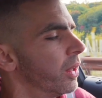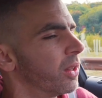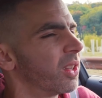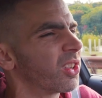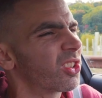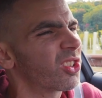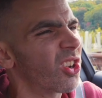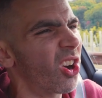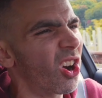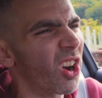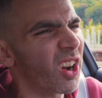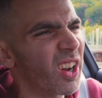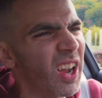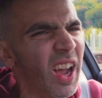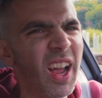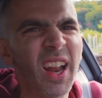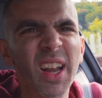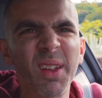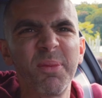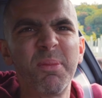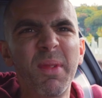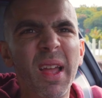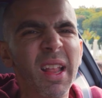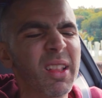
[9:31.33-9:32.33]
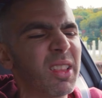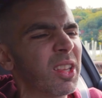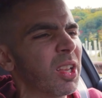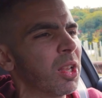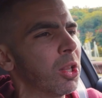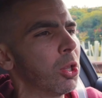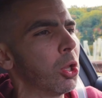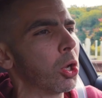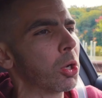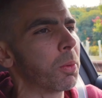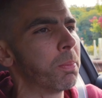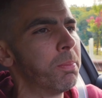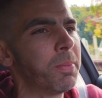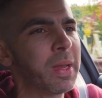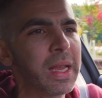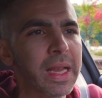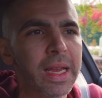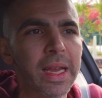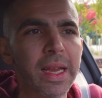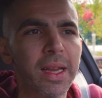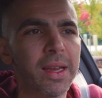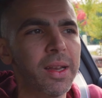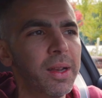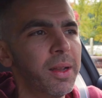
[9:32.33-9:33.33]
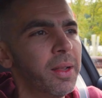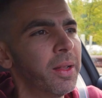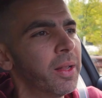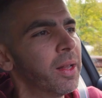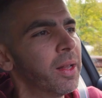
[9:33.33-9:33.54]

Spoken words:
This car kind of meant to look mean,